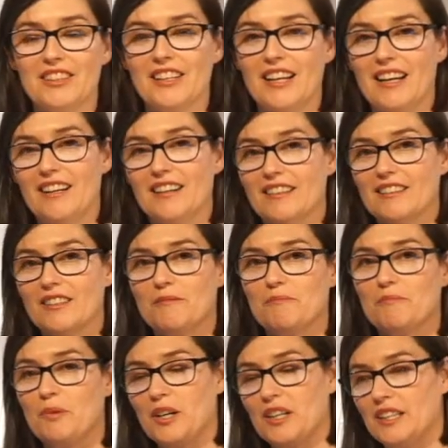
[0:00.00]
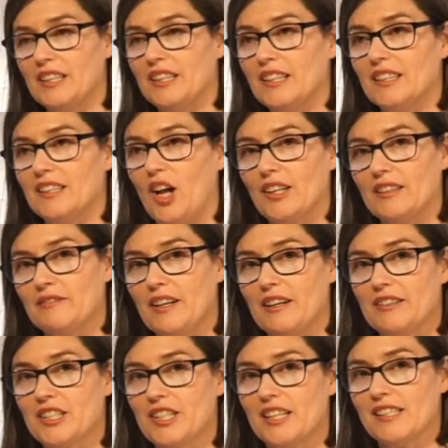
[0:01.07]
our broccoli cauliflower
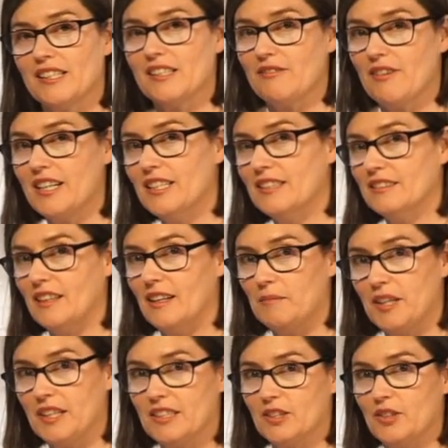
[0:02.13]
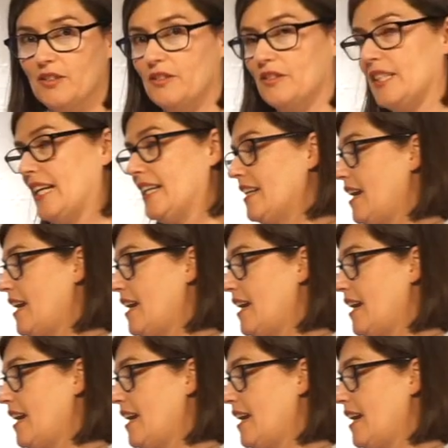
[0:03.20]
cheese is ready. I'm going to take it